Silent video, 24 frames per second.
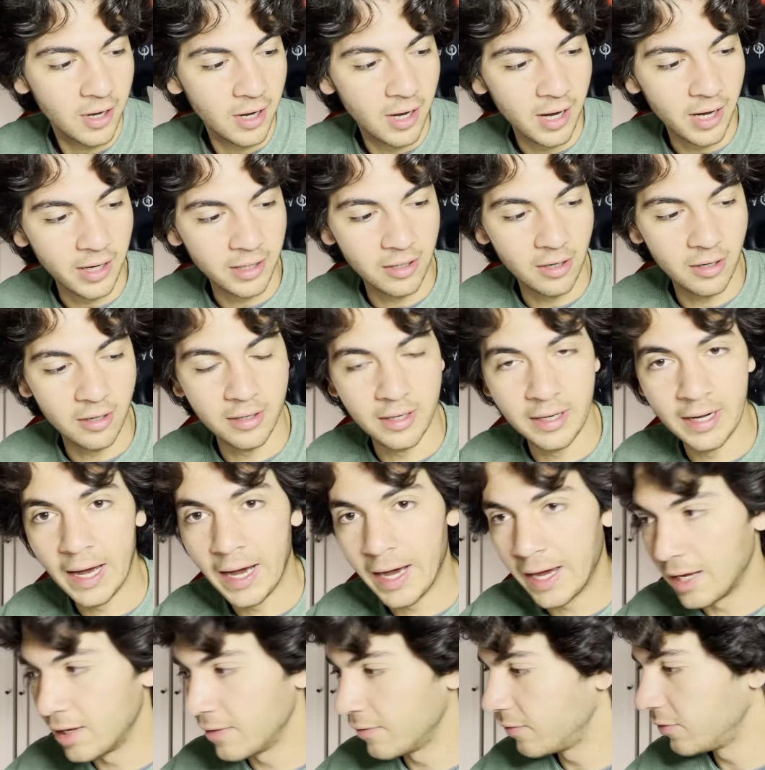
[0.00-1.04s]
I got a
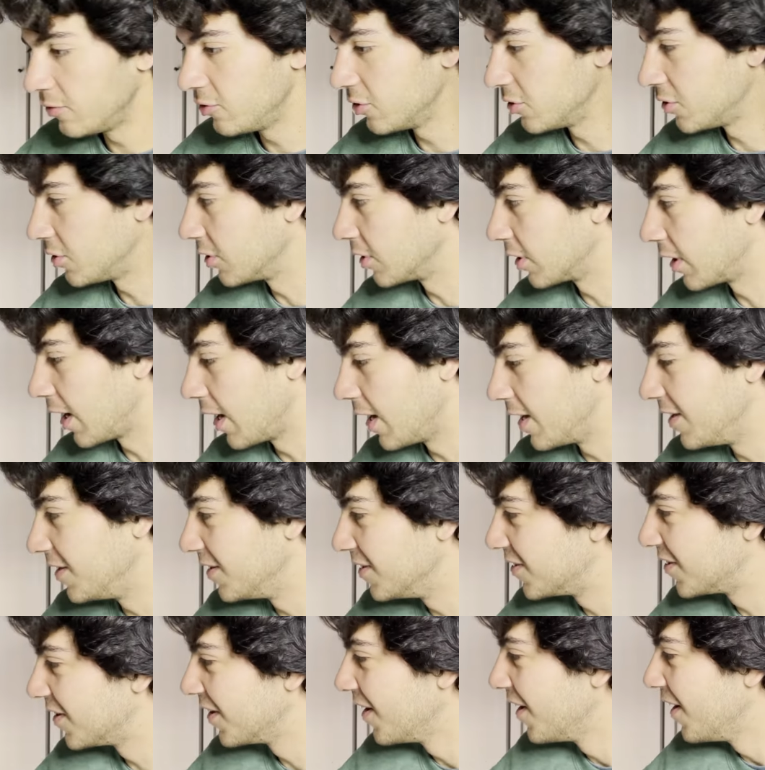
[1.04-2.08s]
knife just in
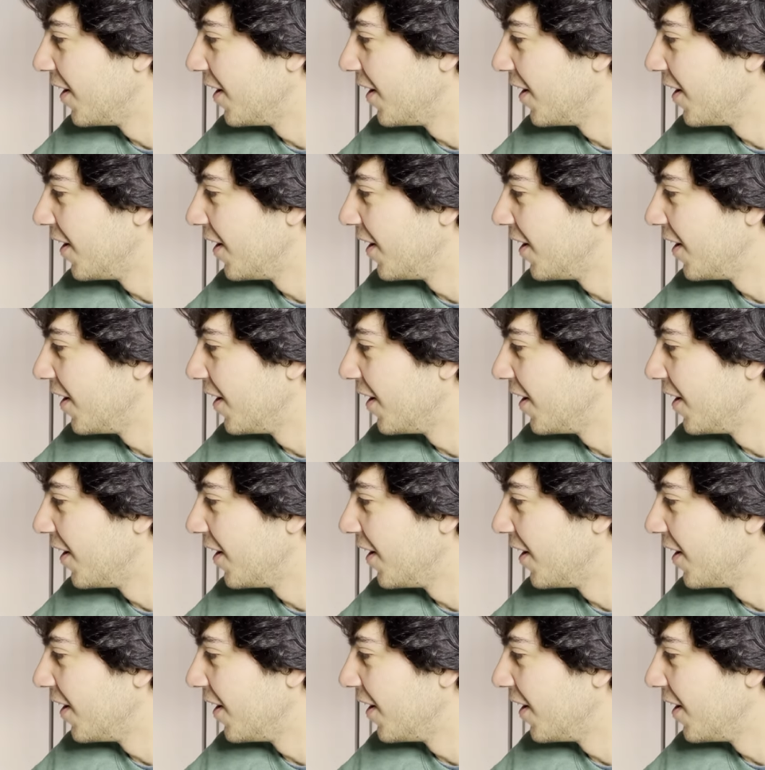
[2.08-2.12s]
case.